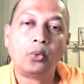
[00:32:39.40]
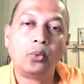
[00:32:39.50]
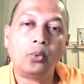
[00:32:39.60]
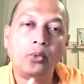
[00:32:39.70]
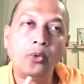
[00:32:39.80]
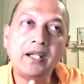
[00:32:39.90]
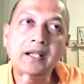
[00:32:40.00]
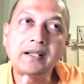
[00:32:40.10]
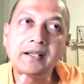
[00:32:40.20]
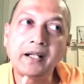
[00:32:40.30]

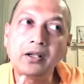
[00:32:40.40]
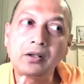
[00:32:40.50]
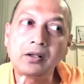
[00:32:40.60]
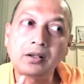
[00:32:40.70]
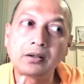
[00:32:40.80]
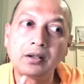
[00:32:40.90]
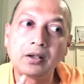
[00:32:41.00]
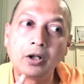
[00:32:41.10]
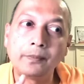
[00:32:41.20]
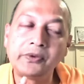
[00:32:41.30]
we cannot
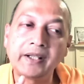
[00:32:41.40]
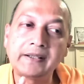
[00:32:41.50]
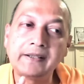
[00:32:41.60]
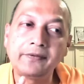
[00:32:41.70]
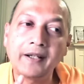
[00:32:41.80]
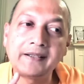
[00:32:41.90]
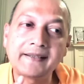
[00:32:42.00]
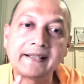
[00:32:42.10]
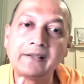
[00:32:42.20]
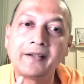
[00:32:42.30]
objectify the
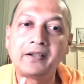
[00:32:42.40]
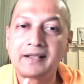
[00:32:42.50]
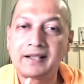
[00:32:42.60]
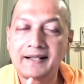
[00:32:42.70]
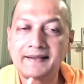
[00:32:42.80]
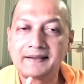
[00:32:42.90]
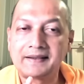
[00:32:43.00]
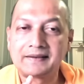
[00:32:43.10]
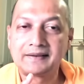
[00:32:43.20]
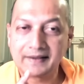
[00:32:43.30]
self and realize
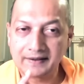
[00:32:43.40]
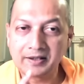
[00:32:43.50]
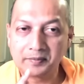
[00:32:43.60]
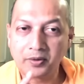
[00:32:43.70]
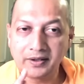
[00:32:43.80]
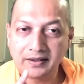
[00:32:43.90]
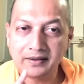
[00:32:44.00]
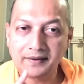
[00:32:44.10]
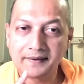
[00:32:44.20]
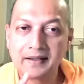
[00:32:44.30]
it. The technical point
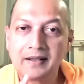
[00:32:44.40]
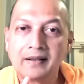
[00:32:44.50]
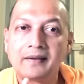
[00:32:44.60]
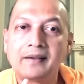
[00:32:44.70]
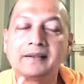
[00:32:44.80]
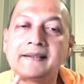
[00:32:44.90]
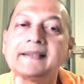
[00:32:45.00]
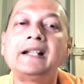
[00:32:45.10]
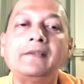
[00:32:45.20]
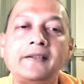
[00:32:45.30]
here is that the
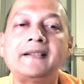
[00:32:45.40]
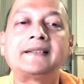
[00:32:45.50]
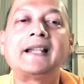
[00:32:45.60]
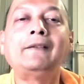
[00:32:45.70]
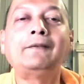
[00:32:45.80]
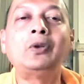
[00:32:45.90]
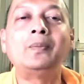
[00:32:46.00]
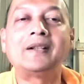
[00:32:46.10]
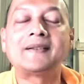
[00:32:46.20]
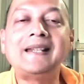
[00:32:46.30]
self is
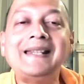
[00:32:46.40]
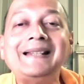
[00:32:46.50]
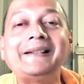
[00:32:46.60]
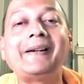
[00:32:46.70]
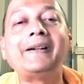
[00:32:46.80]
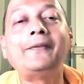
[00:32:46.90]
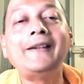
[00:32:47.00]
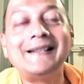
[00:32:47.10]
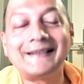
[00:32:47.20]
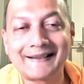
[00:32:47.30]
self-luminous. It
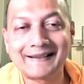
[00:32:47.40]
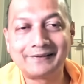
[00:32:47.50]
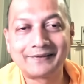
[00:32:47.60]
reveals itself.